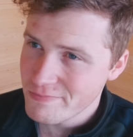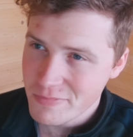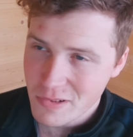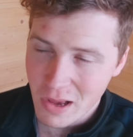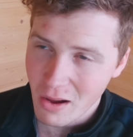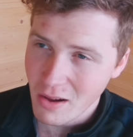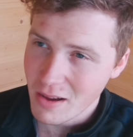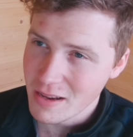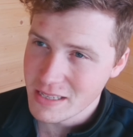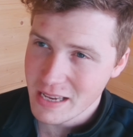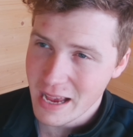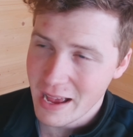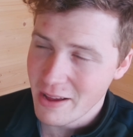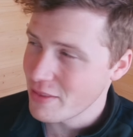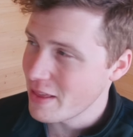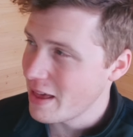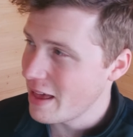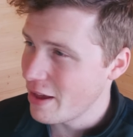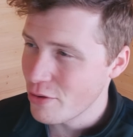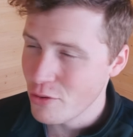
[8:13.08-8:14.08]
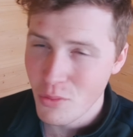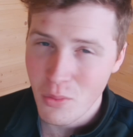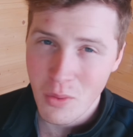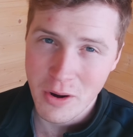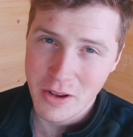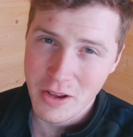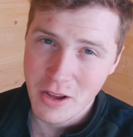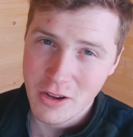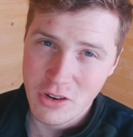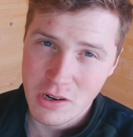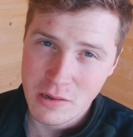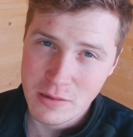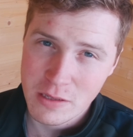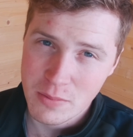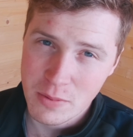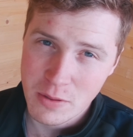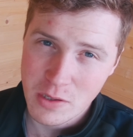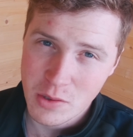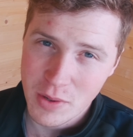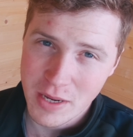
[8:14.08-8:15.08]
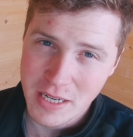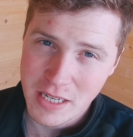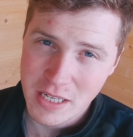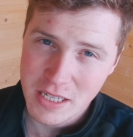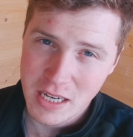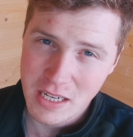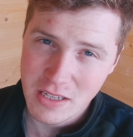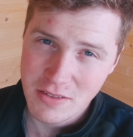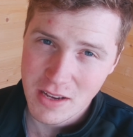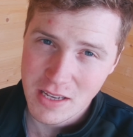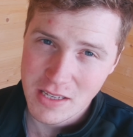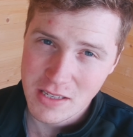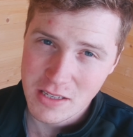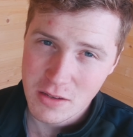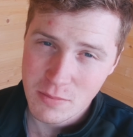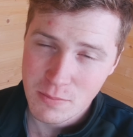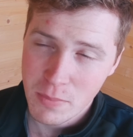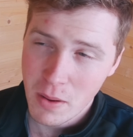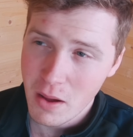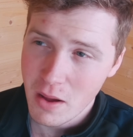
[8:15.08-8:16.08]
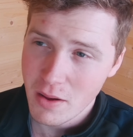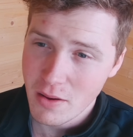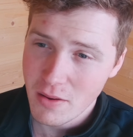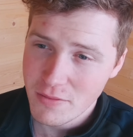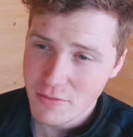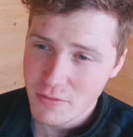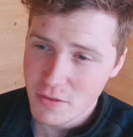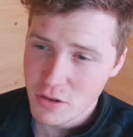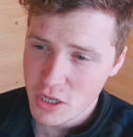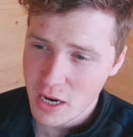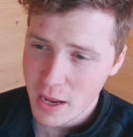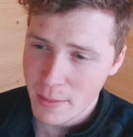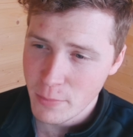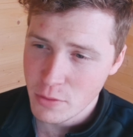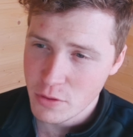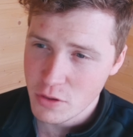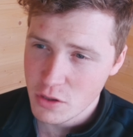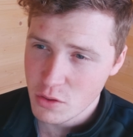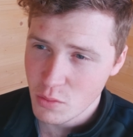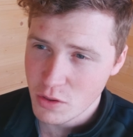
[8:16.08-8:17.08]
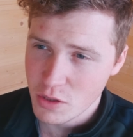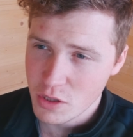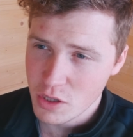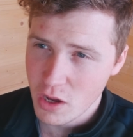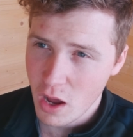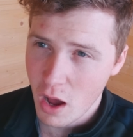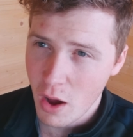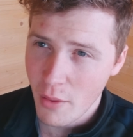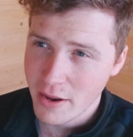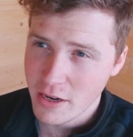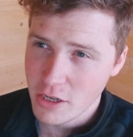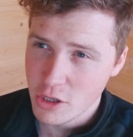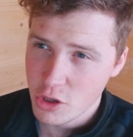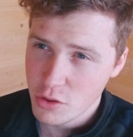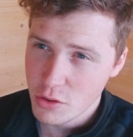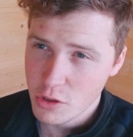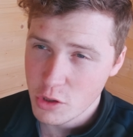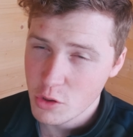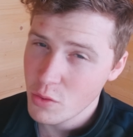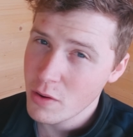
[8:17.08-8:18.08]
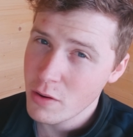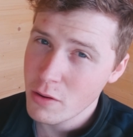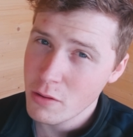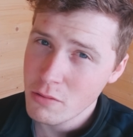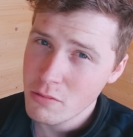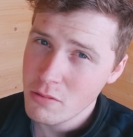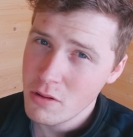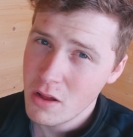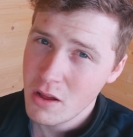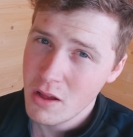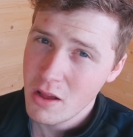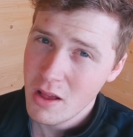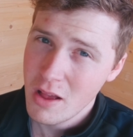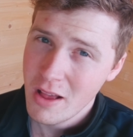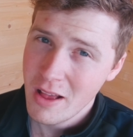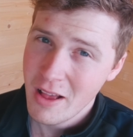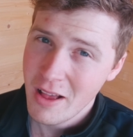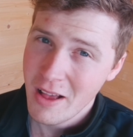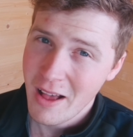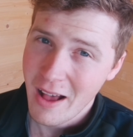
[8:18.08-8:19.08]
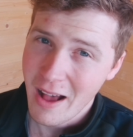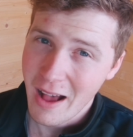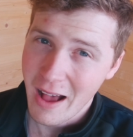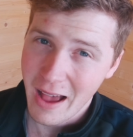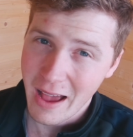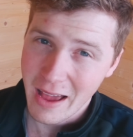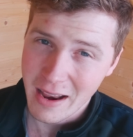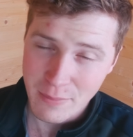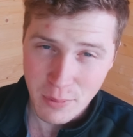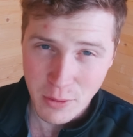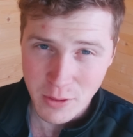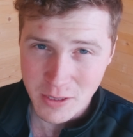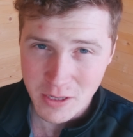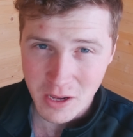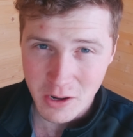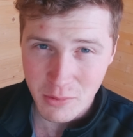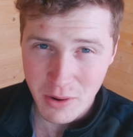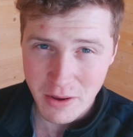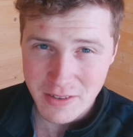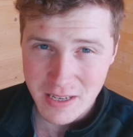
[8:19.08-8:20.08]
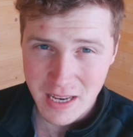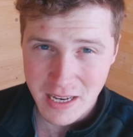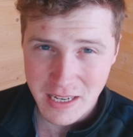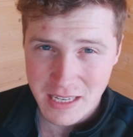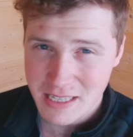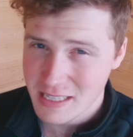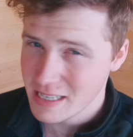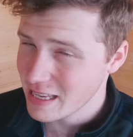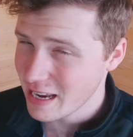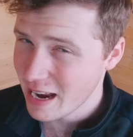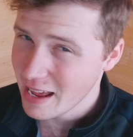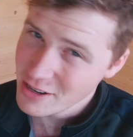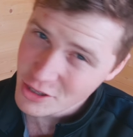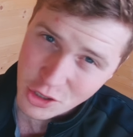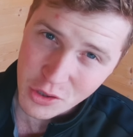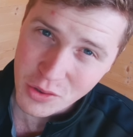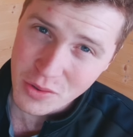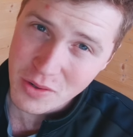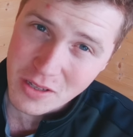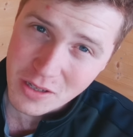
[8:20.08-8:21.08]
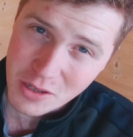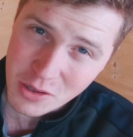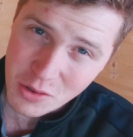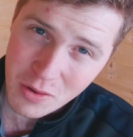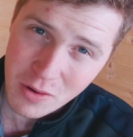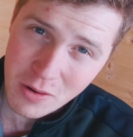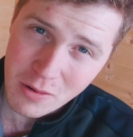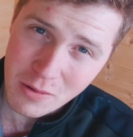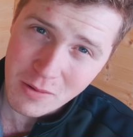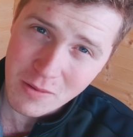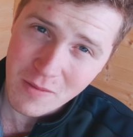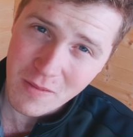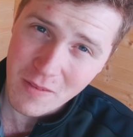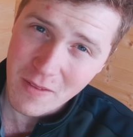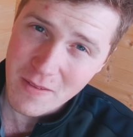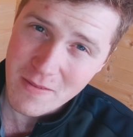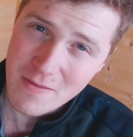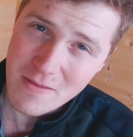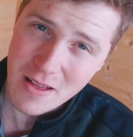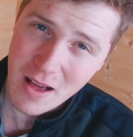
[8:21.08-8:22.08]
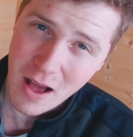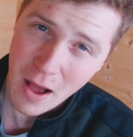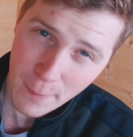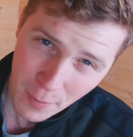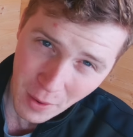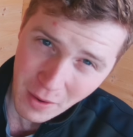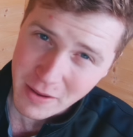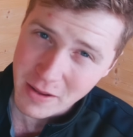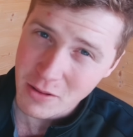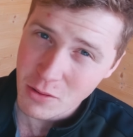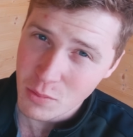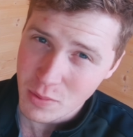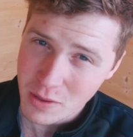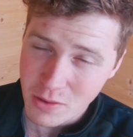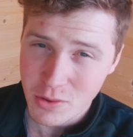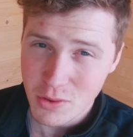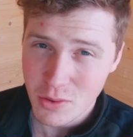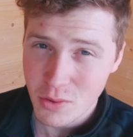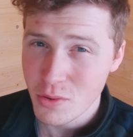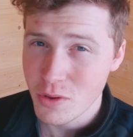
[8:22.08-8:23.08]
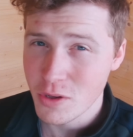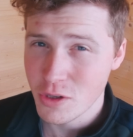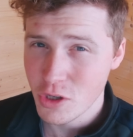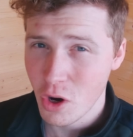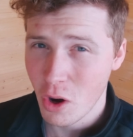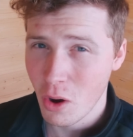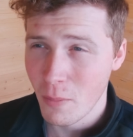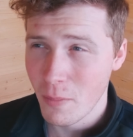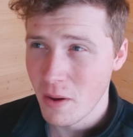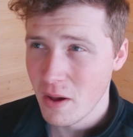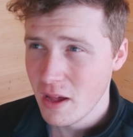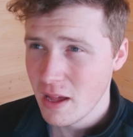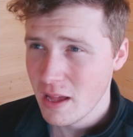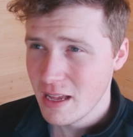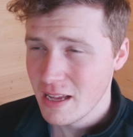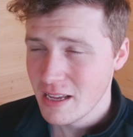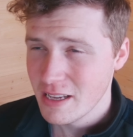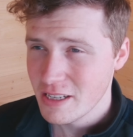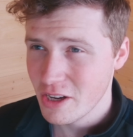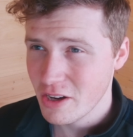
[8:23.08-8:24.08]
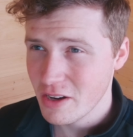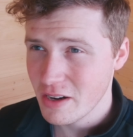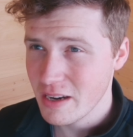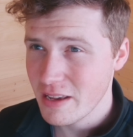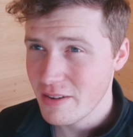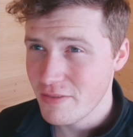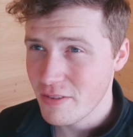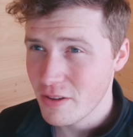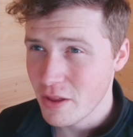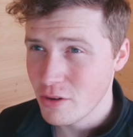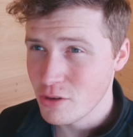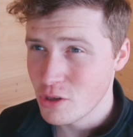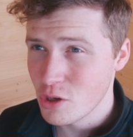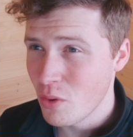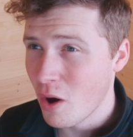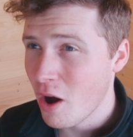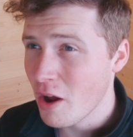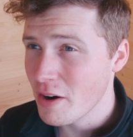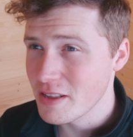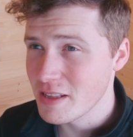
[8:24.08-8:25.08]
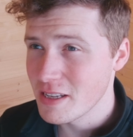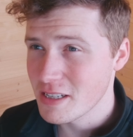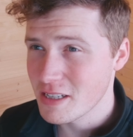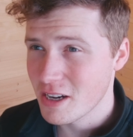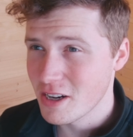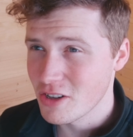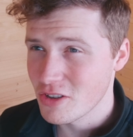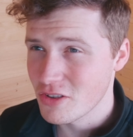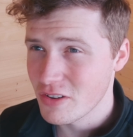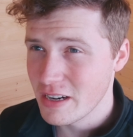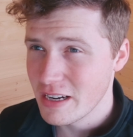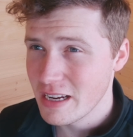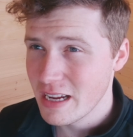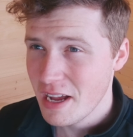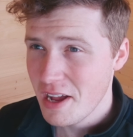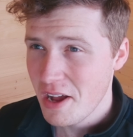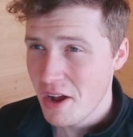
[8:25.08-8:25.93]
guys out there who want to go dress up in tweed and chase pheasants, but for a chap who just wants to go and shoot a squirrel and put his gun away for 10 years to go out and shoot another squirrel, a Baikal will do the job. Certainly for those who aren't in this country,